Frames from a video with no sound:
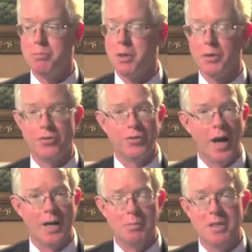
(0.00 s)
merely
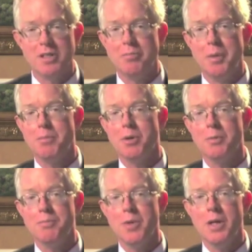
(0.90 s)
sign a piece of paper